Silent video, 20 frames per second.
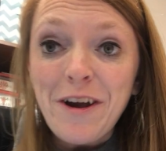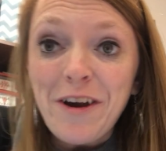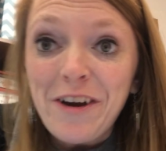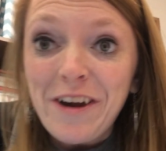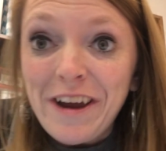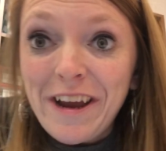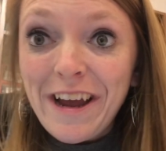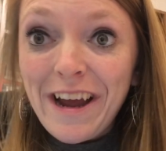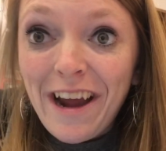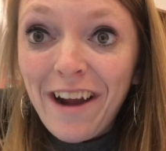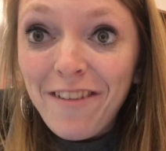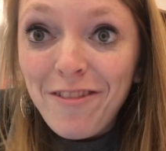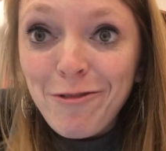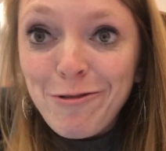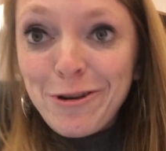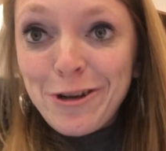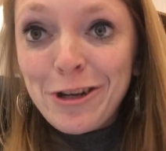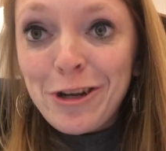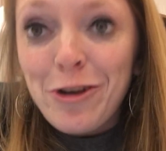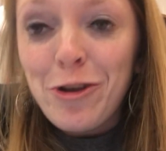Alright guys,
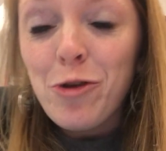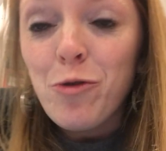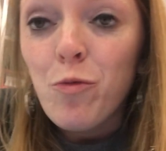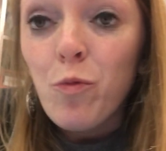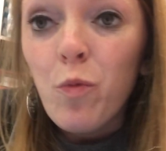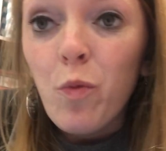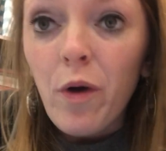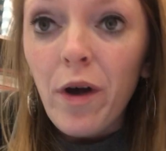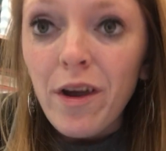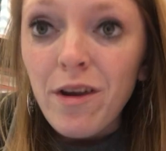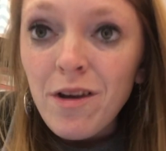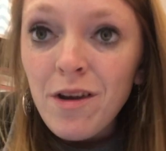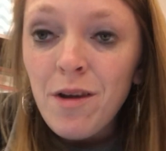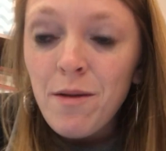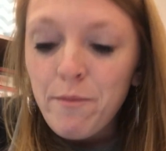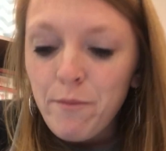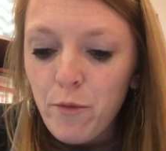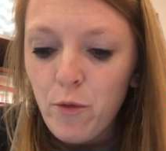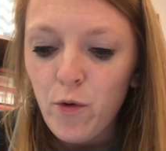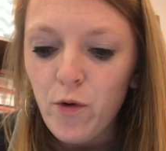we're going to do
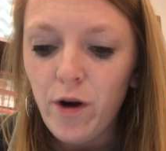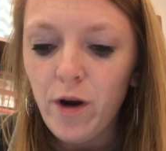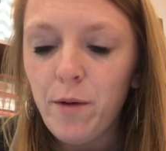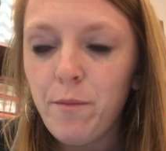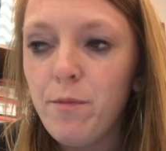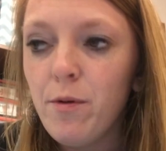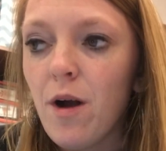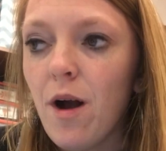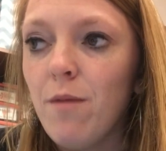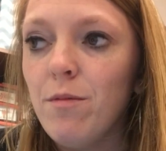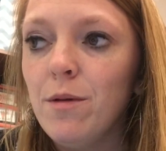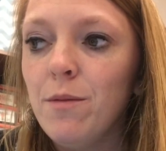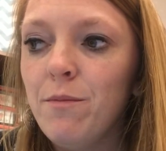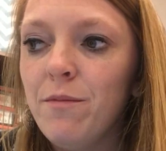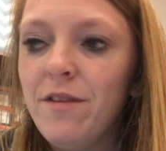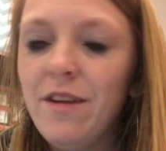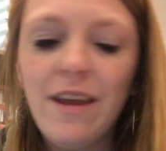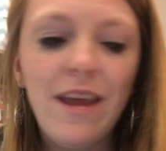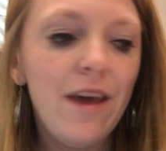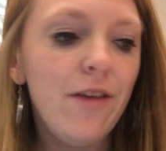one more problem
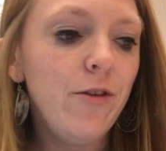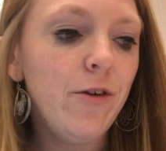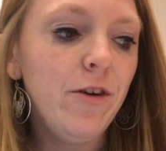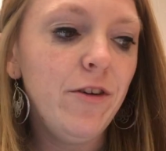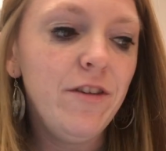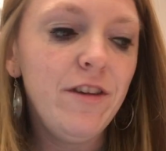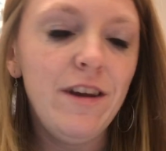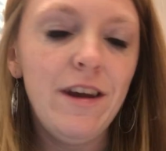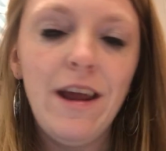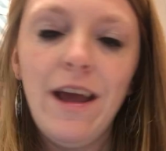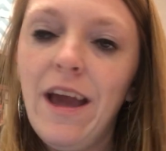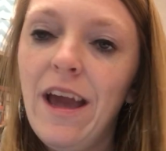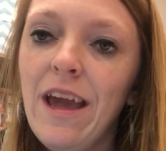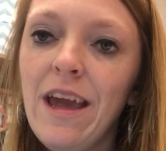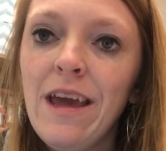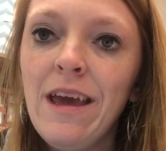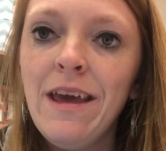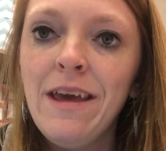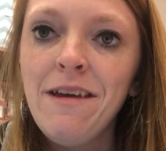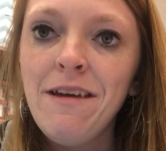together
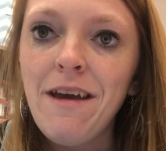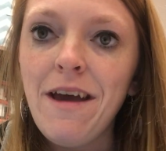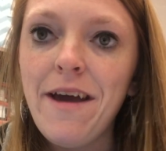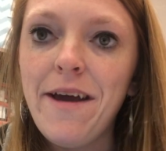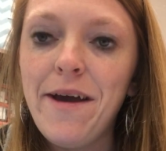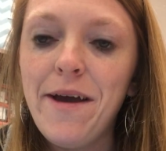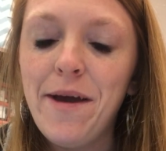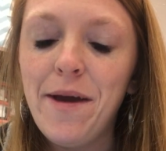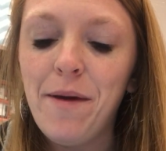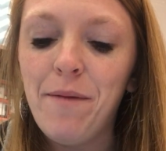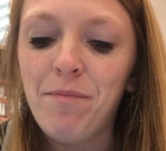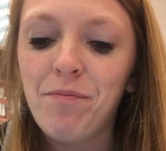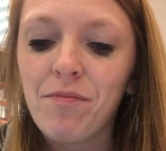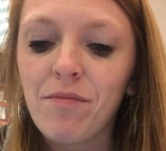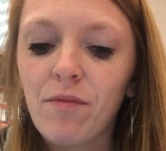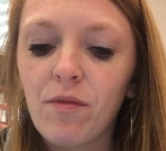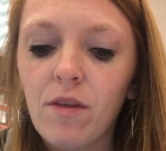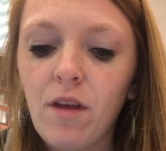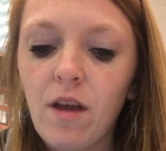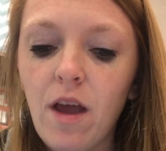today,
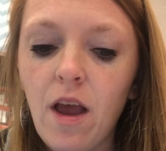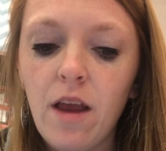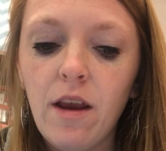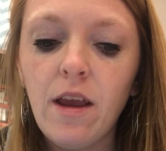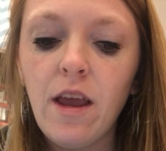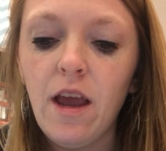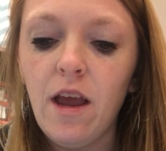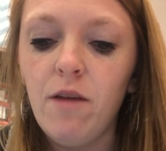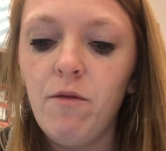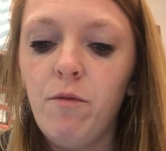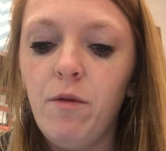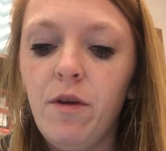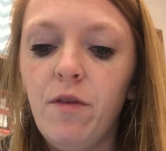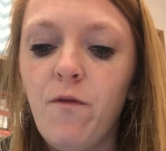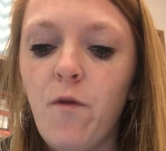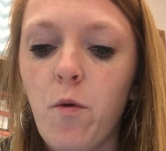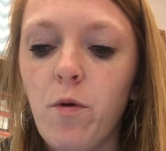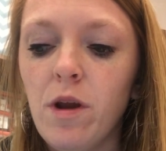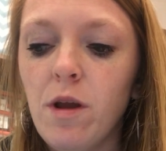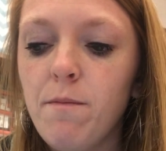again with
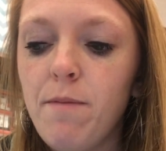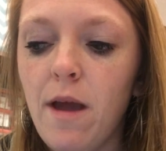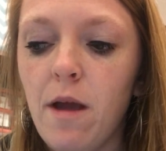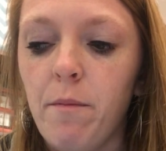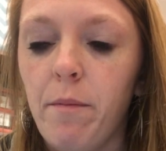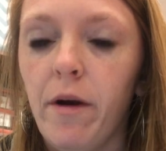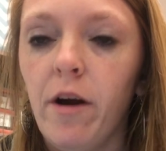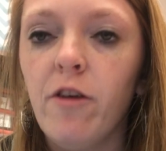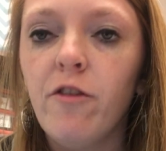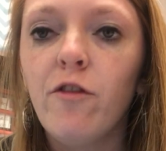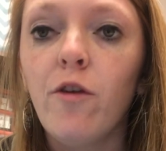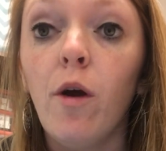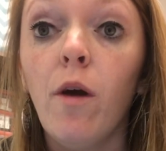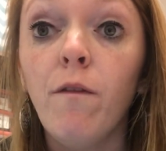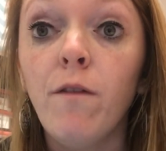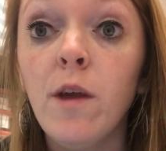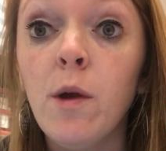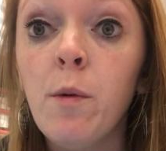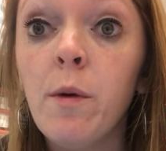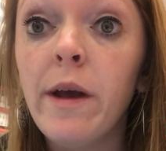folding paper. So
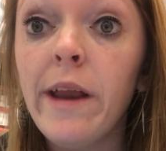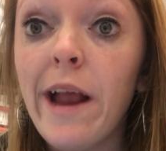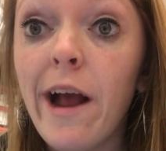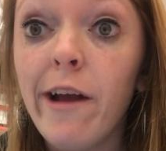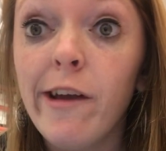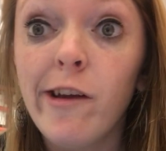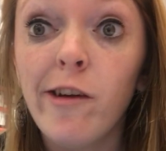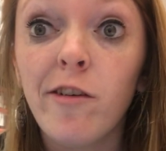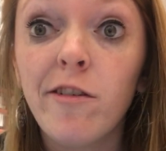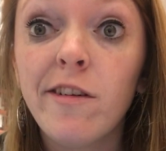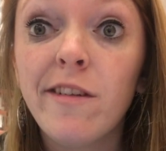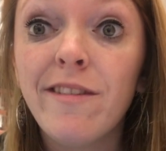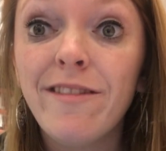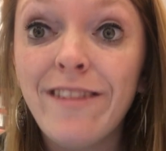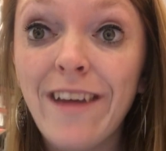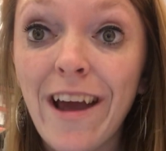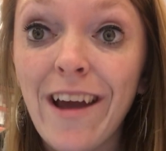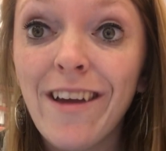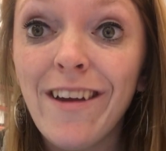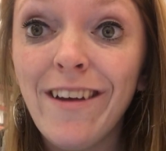if you will get out your
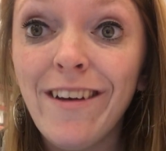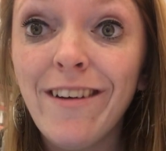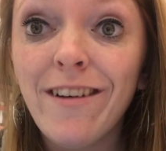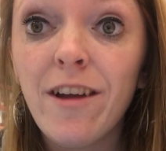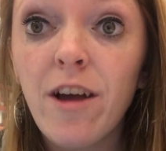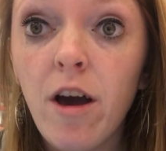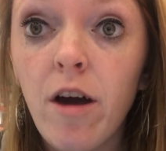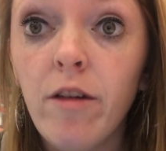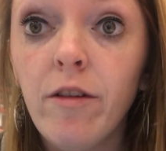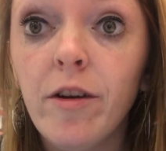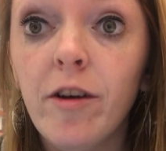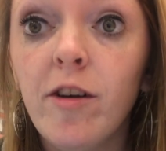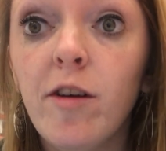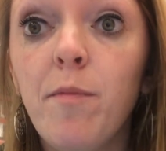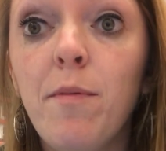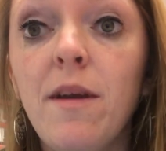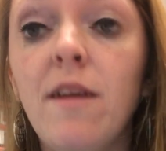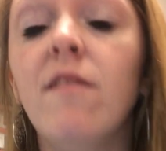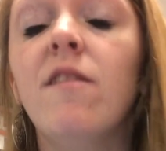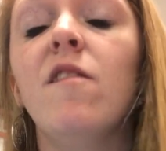second colored
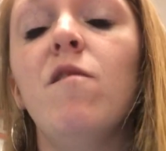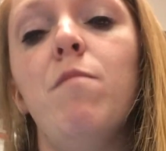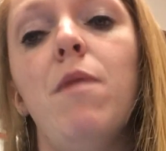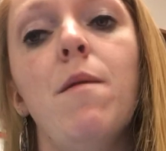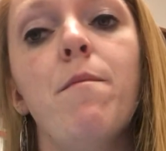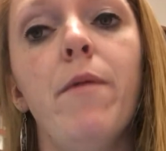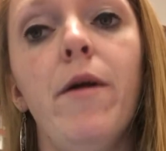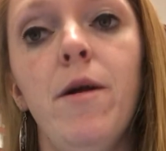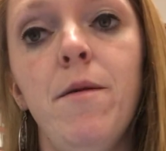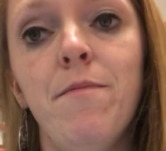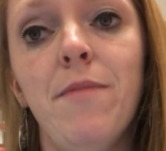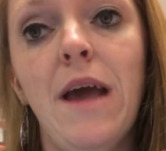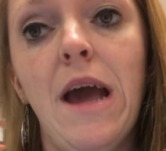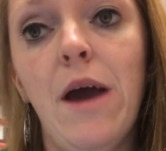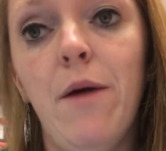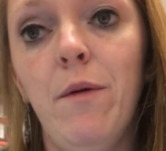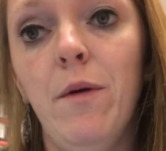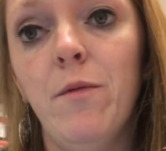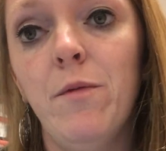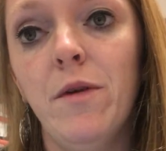piece of paper,
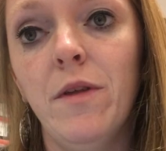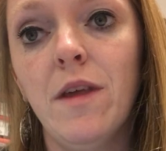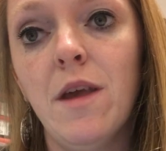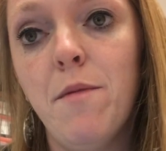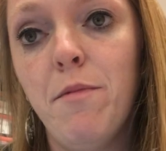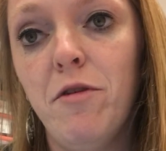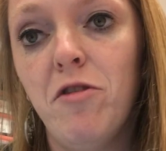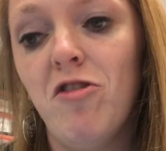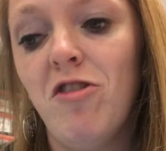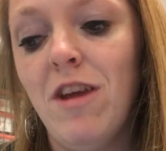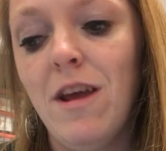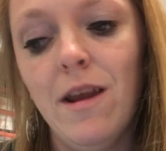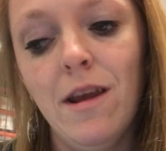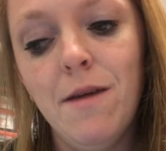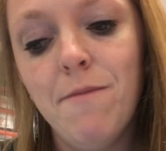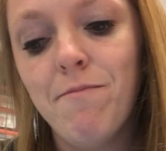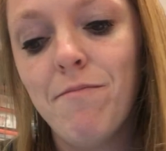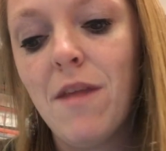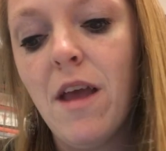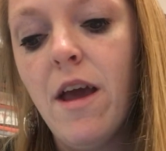I would really appreciate
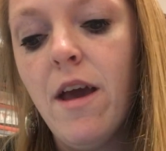it.